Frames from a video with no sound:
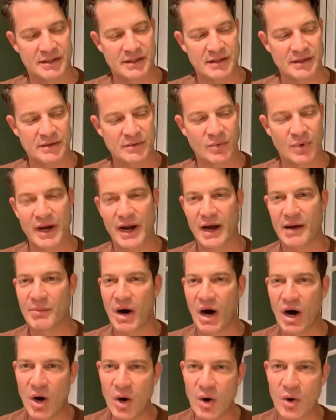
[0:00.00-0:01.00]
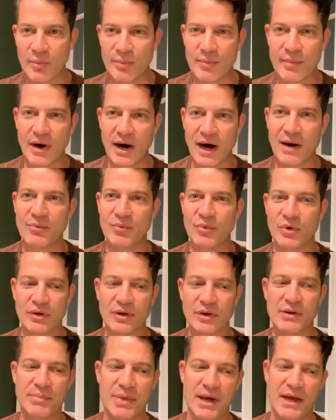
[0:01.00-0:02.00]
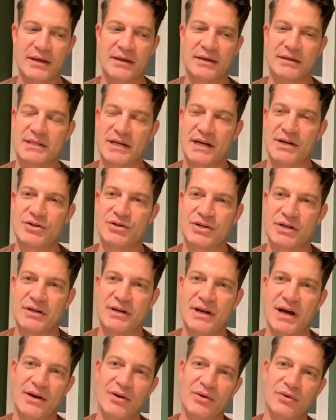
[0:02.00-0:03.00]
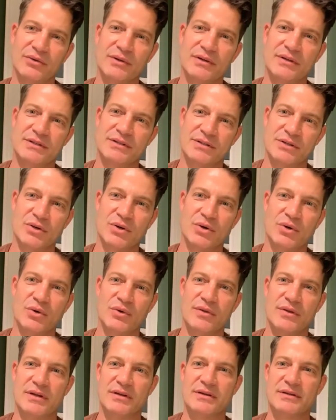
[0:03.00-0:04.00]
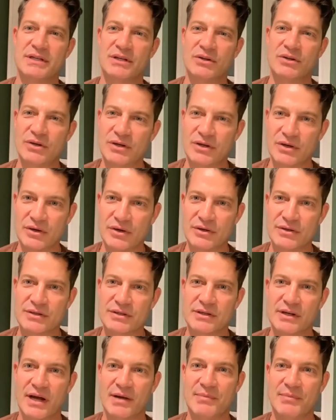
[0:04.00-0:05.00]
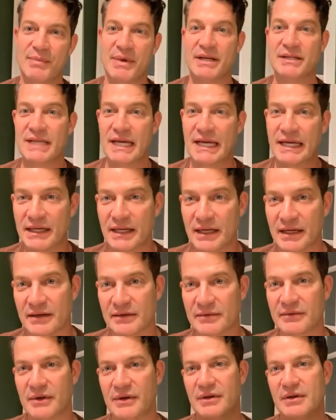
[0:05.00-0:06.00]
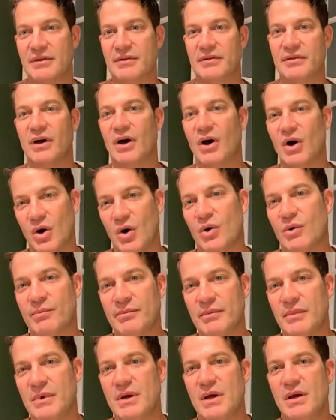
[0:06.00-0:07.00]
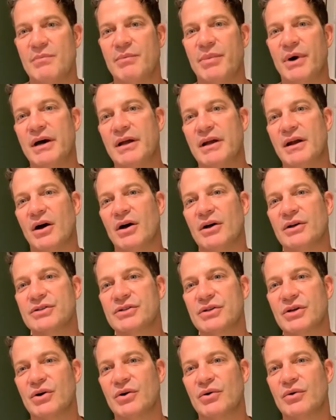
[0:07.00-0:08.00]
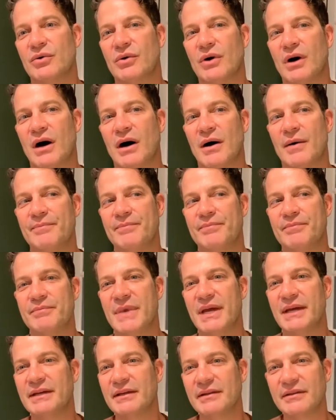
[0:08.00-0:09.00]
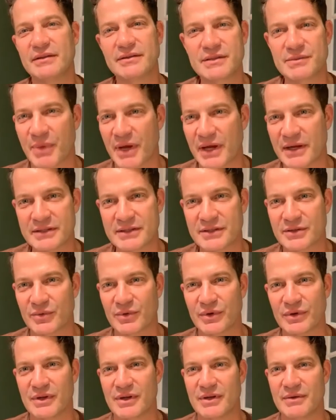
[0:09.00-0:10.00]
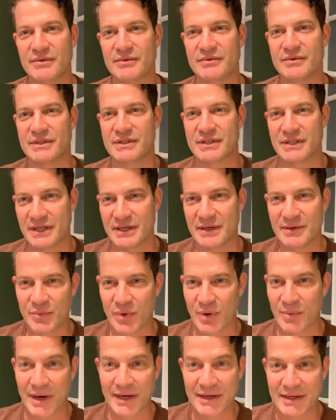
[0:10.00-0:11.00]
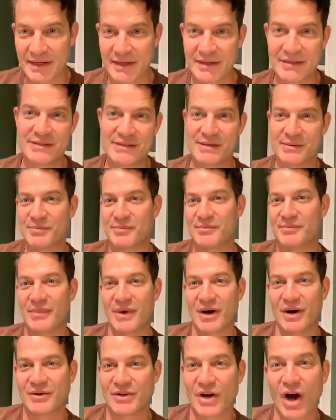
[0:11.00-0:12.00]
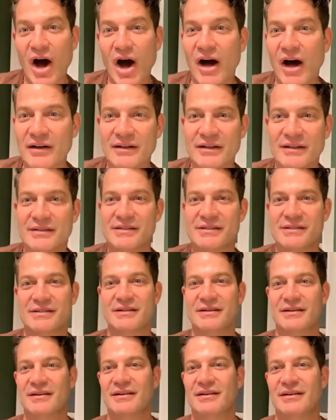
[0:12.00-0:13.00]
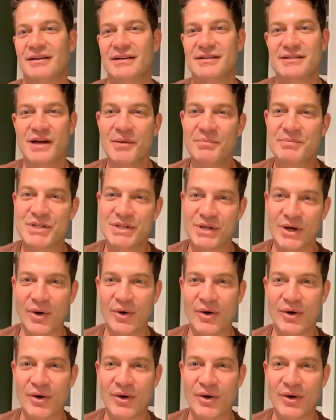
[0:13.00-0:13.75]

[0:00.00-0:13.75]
when I'm home, I'm really paying attention not only to the interiors and maintaining the home, but also making the space to really see what my kids and our dog is up to.